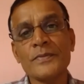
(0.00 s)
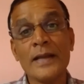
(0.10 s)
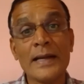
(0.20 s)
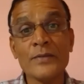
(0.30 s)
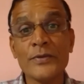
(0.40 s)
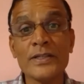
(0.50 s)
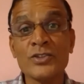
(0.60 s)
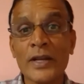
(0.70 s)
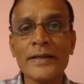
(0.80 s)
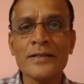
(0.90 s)
And if it is
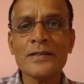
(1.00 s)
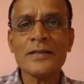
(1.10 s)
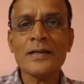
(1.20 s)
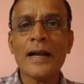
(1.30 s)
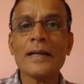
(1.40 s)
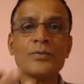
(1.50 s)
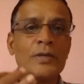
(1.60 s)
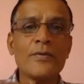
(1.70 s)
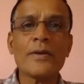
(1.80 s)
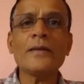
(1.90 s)
rain, I have
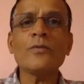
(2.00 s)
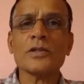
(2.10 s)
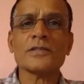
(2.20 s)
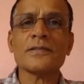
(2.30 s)
saved rain water.